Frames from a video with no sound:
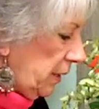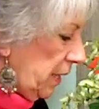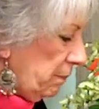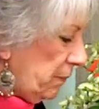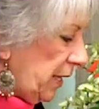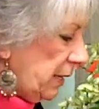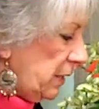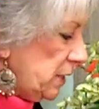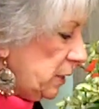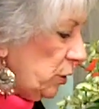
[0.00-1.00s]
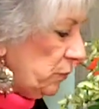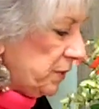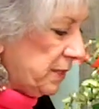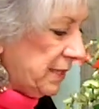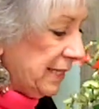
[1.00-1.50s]
Now I'm making these
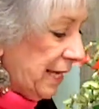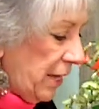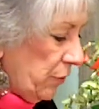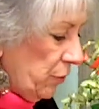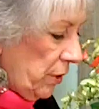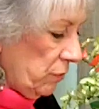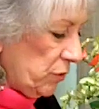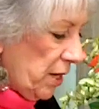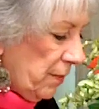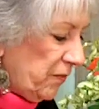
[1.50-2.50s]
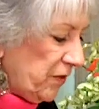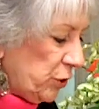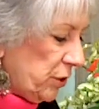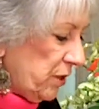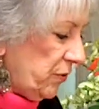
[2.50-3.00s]
loops together on top of
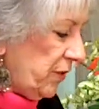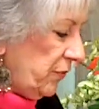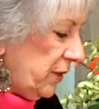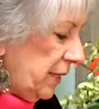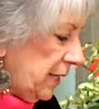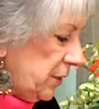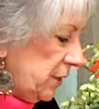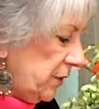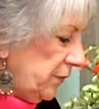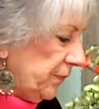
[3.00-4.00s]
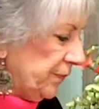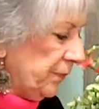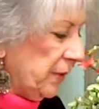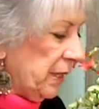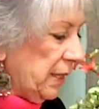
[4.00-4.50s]
each other, everything I do.
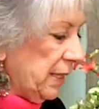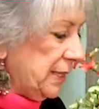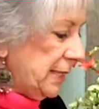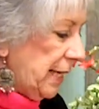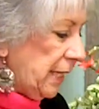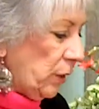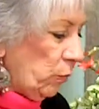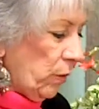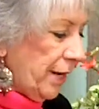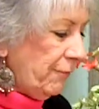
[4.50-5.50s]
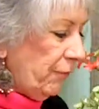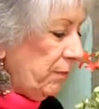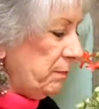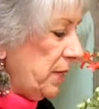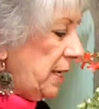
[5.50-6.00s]
Take it away
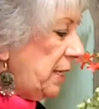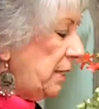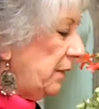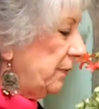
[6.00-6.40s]
from me,